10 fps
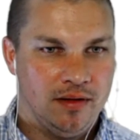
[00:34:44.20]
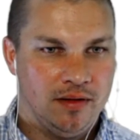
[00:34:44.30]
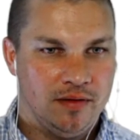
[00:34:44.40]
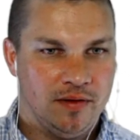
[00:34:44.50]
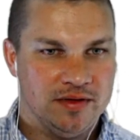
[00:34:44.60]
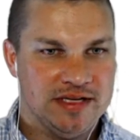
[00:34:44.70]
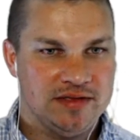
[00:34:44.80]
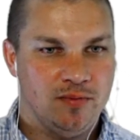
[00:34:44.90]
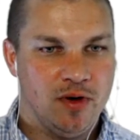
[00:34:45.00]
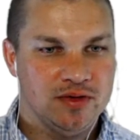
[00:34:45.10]
Someone says
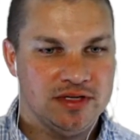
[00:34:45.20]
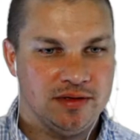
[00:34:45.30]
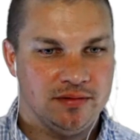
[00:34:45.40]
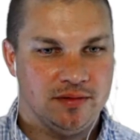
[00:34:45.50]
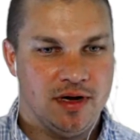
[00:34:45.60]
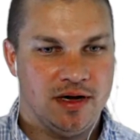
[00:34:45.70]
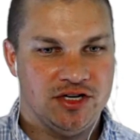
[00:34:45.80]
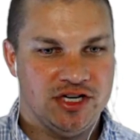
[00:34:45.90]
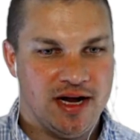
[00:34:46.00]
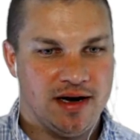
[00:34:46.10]
most cut a
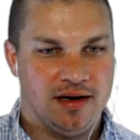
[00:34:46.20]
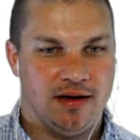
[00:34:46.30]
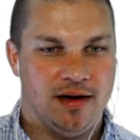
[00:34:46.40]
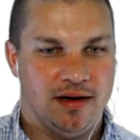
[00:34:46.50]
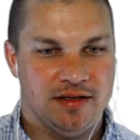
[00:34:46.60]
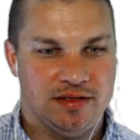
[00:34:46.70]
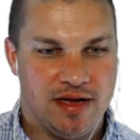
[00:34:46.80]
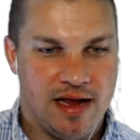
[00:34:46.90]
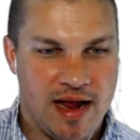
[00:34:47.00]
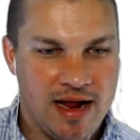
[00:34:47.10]
check is
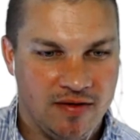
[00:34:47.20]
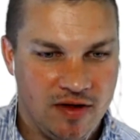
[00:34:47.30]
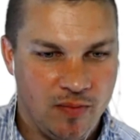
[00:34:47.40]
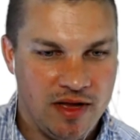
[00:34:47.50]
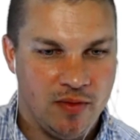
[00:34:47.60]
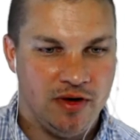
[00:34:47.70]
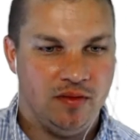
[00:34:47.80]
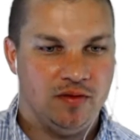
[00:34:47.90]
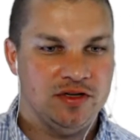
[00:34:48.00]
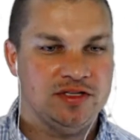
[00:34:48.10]
ASAP when
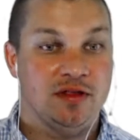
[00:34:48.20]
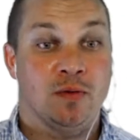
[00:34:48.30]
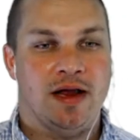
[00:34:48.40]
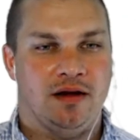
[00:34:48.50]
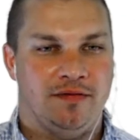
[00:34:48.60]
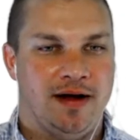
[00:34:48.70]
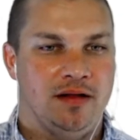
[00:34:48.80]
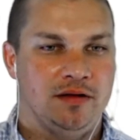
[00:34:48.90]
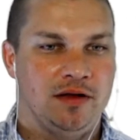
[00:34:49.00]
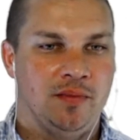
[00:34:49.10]
you just threaten to file
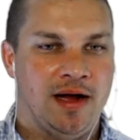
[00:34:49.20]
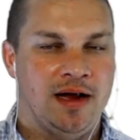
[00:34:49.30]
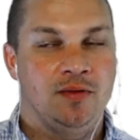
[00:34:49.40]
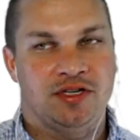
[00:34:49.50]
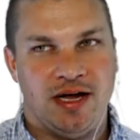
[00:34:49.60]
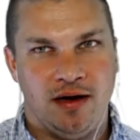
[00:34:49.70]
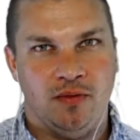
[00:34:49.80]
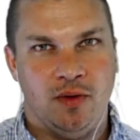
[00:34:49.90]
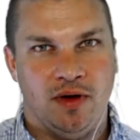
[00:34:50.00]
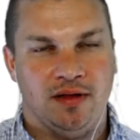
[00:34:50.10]
on their bond, which I
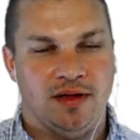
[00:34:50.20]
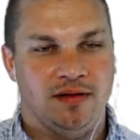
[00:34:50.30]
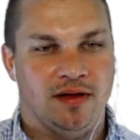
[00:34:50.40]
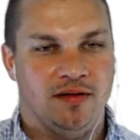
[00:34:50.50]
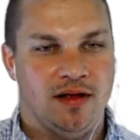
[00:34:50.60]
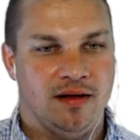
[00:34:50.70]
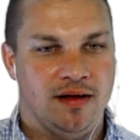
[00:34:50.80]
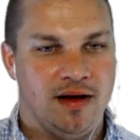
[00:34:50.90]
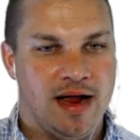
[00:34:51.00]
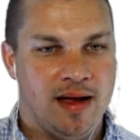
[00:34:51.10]
agree with. That does
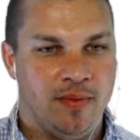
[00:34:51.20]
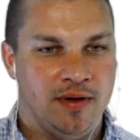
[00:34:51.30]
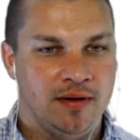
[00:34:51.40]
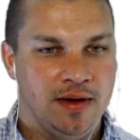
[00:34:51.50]
tend to happen.